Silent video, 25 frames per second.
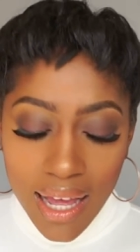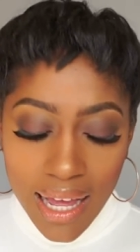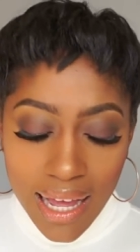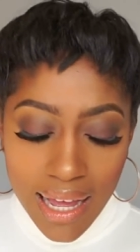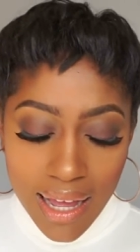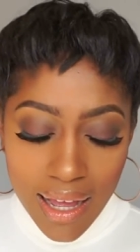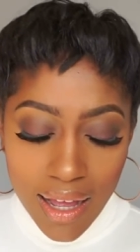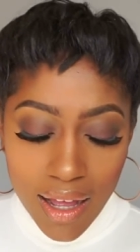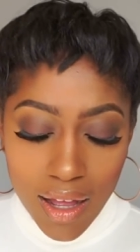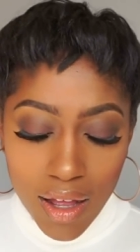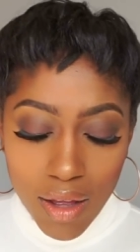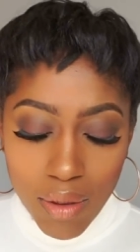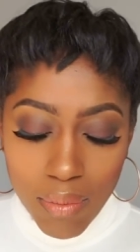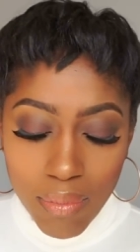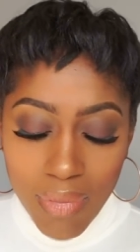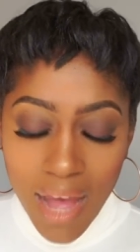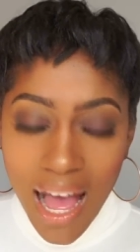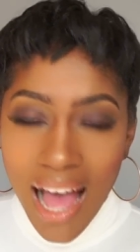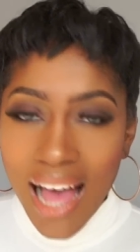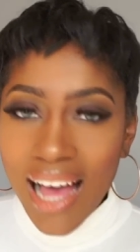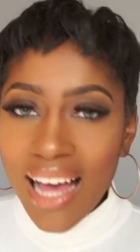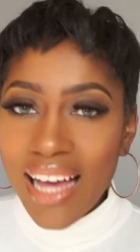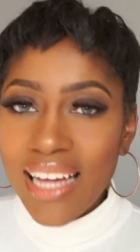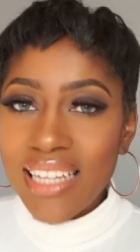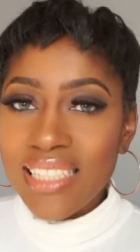um,
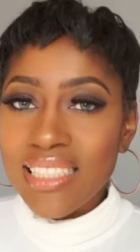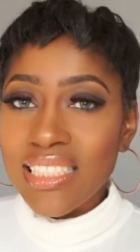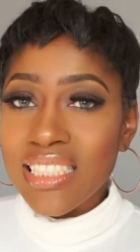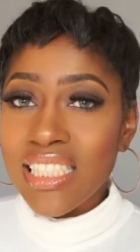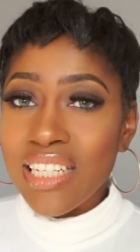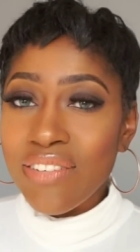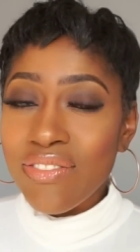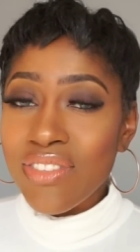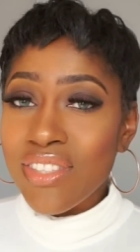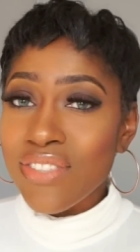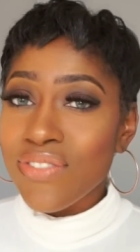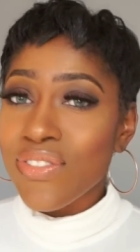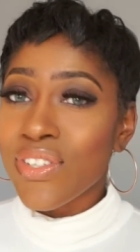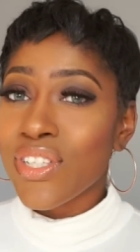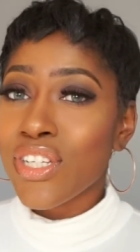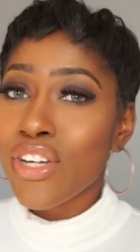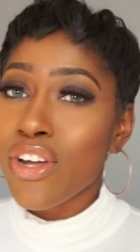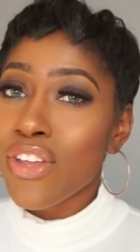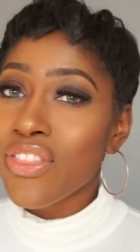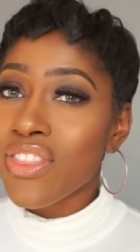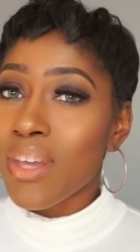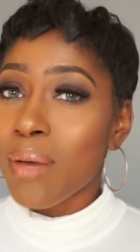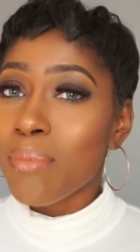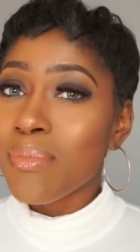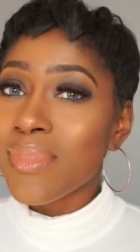and give this
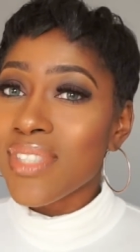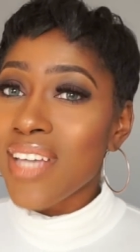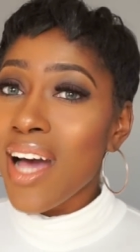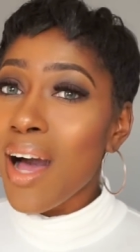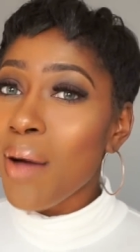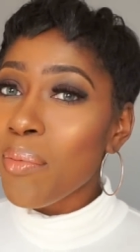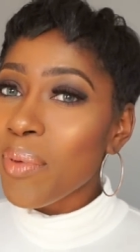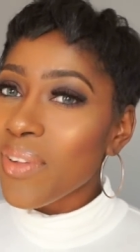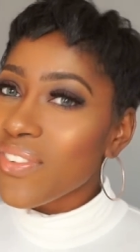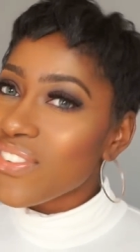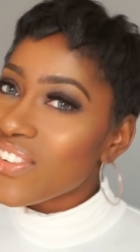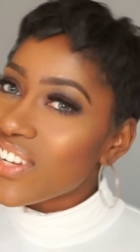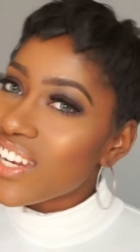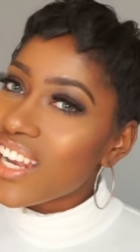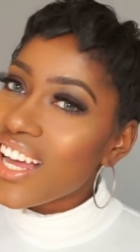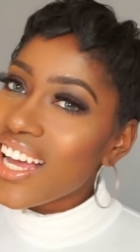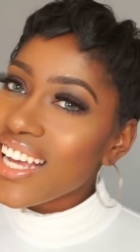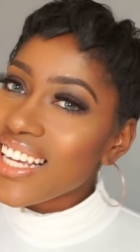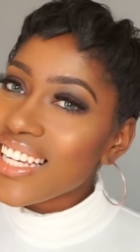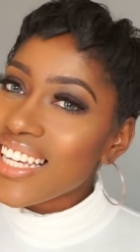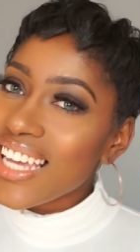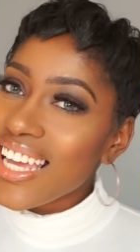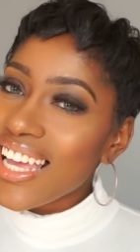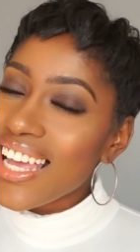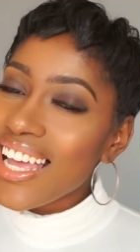video a thumbs up if you
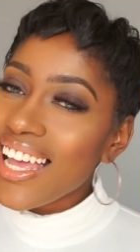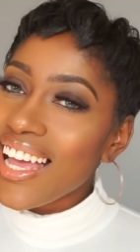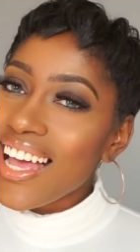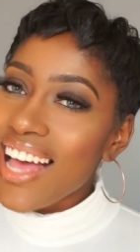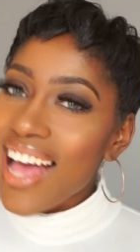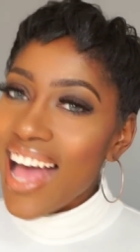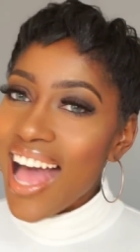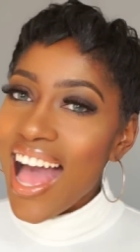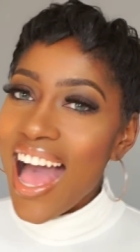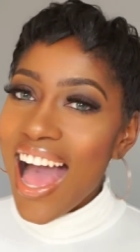like it